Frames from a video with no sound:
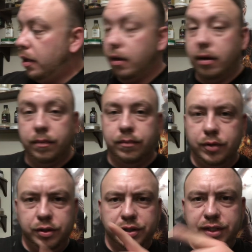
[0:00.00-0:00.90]

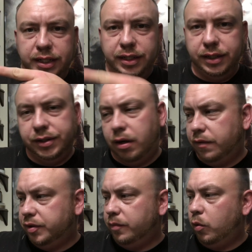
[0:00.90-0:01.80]
You just set these
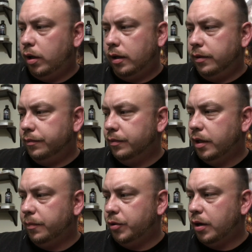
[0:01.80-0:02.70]
off somewhere and
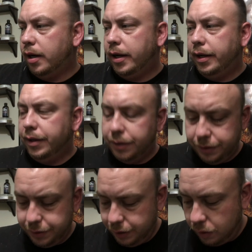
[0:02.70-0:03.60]
let them dry.
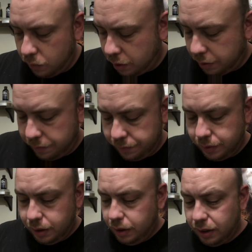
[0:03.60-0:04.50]
You don't want to,
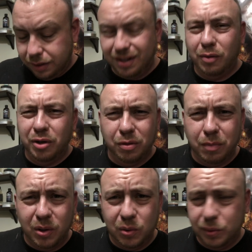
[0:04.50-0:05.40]
because they will
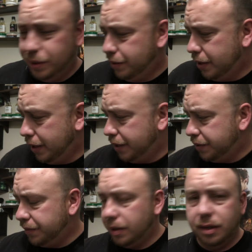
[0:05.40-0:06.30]
mold, I guess,
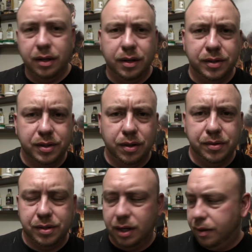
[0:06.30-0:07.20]
as
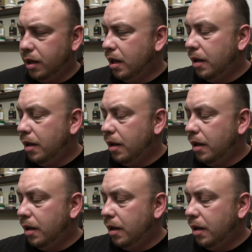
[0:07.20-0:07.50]
close as I can.